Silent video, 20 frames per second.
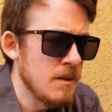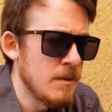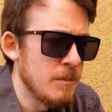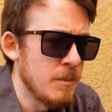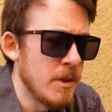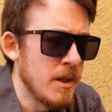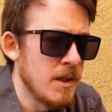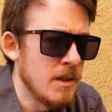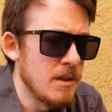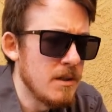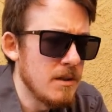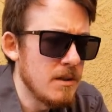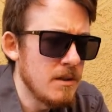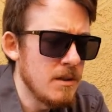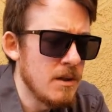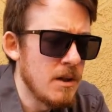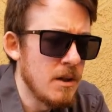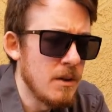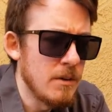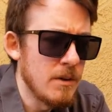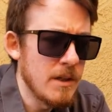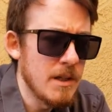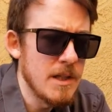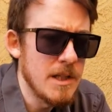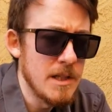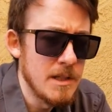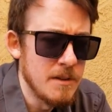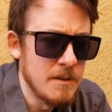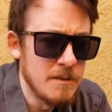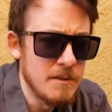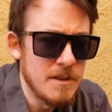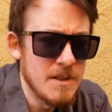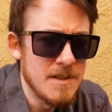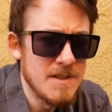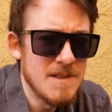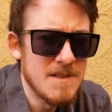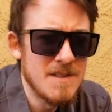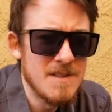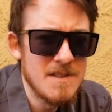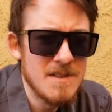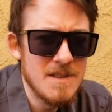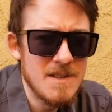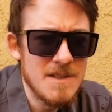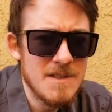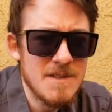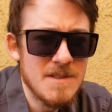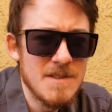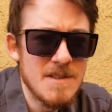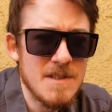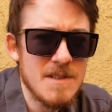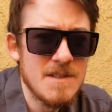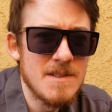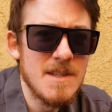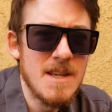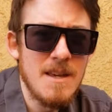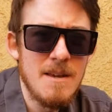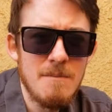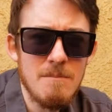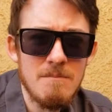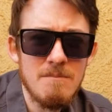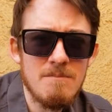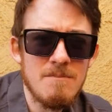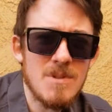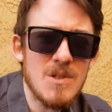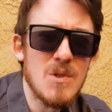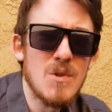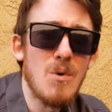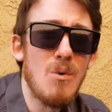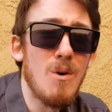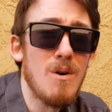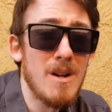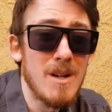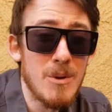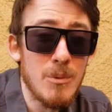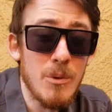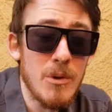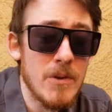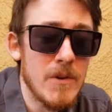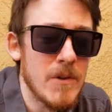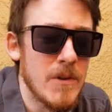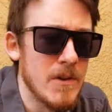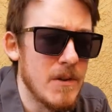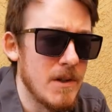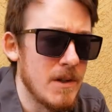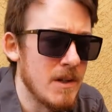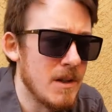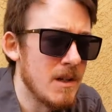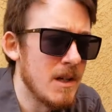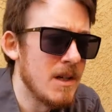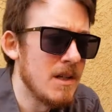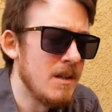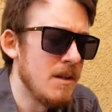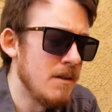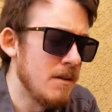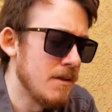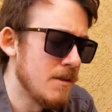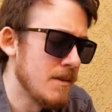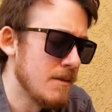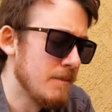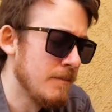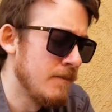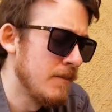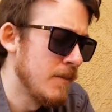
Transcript: But, again, it's the same story with idealism.